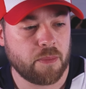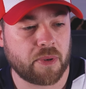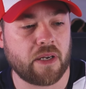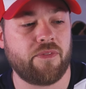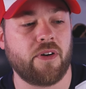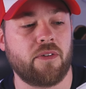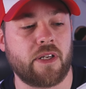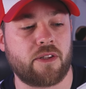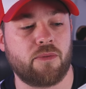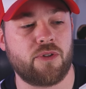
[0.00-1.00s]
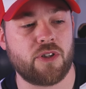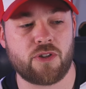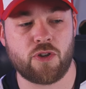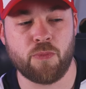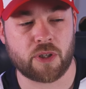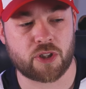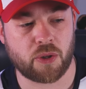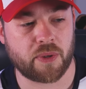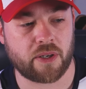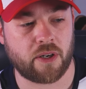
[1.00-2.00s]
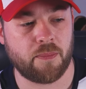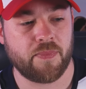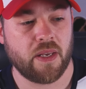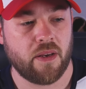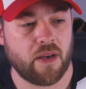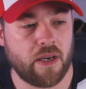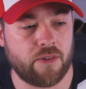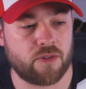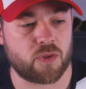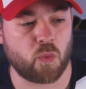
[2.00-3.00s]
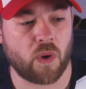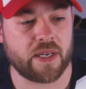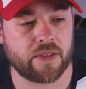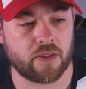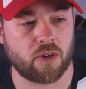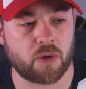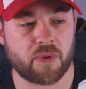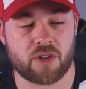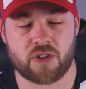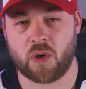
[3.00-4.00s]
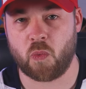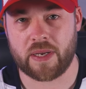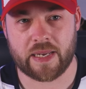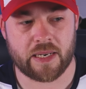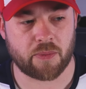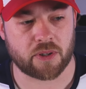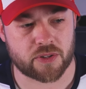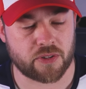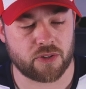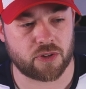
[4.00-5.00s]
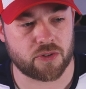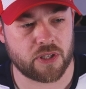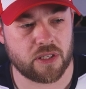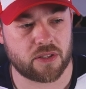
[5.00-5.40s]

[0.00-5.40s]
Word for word: But I felt like there was just too much going on, and there's white in the logo, but there's not white anywhere else in the jersey.